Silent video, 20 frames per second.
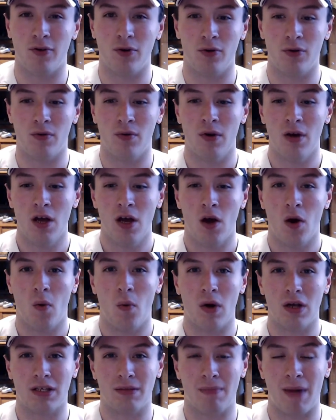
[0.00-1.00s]
who
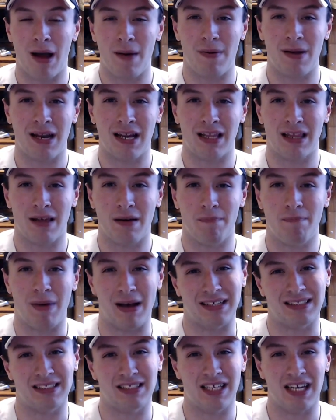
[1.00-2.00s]
was, in my opinion, the
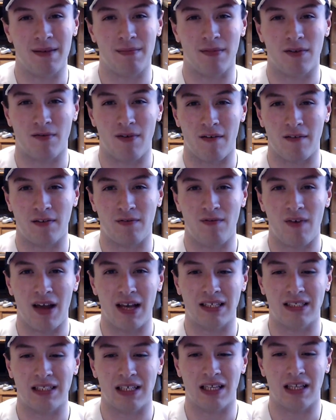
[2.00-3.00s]
best team the Revs
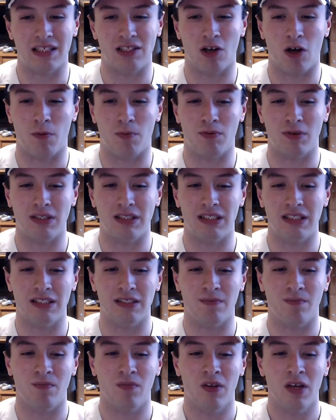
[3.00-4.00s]
faced this all
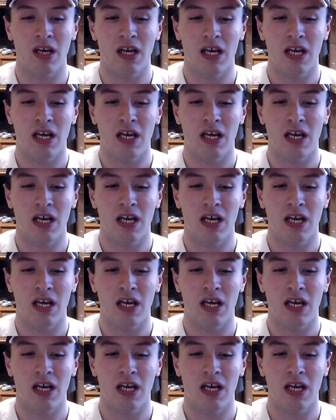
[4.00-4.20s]
preseason.